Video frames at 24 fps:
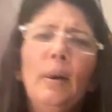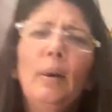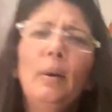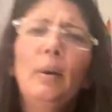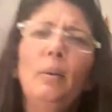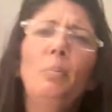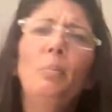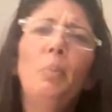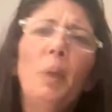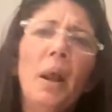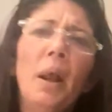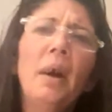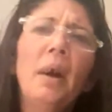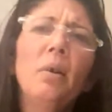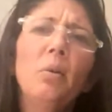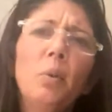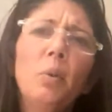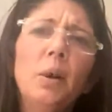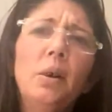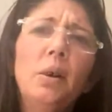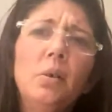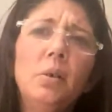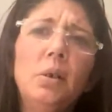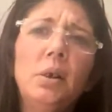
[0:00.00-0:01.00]
Black
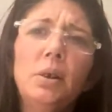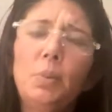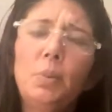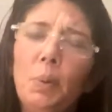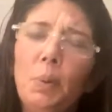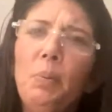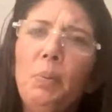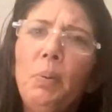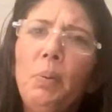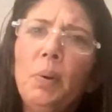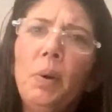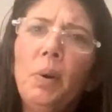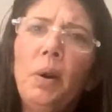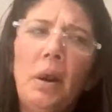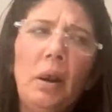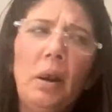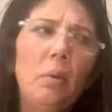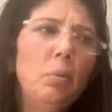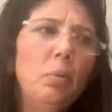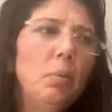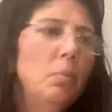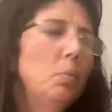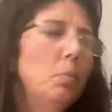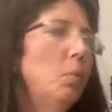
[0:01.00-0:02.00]
Widow, does people,
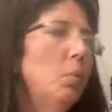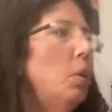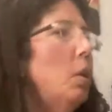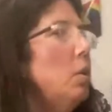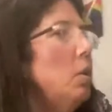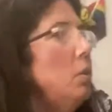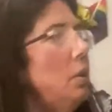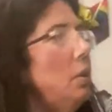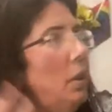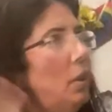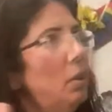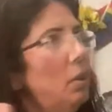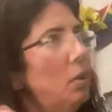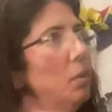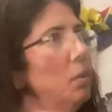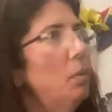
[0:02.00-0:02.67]
well, no.